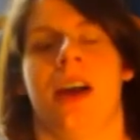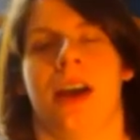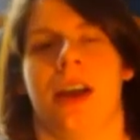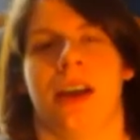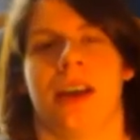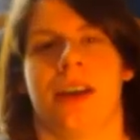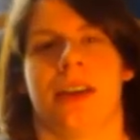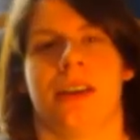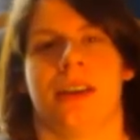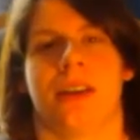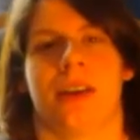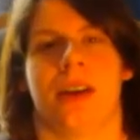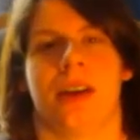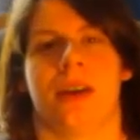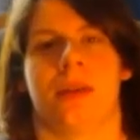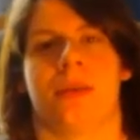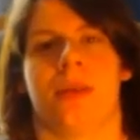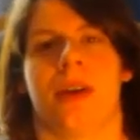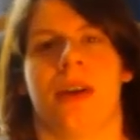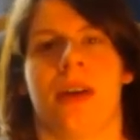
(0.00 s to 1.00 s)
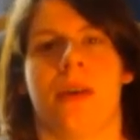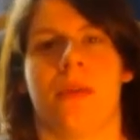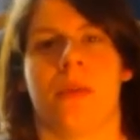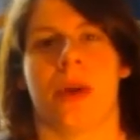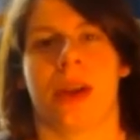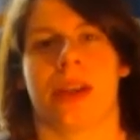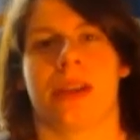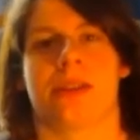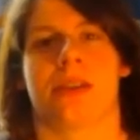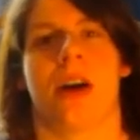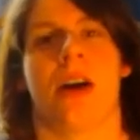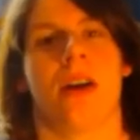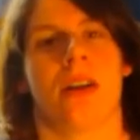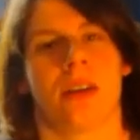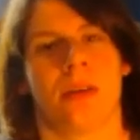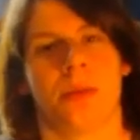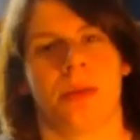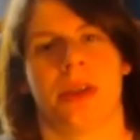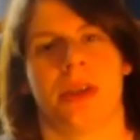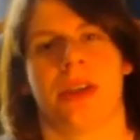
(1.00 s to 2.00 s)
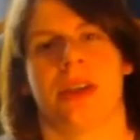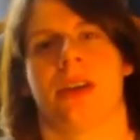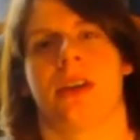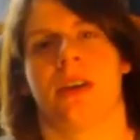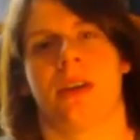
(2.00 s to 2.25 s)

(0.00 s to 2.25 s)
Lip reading: And when it's all completed,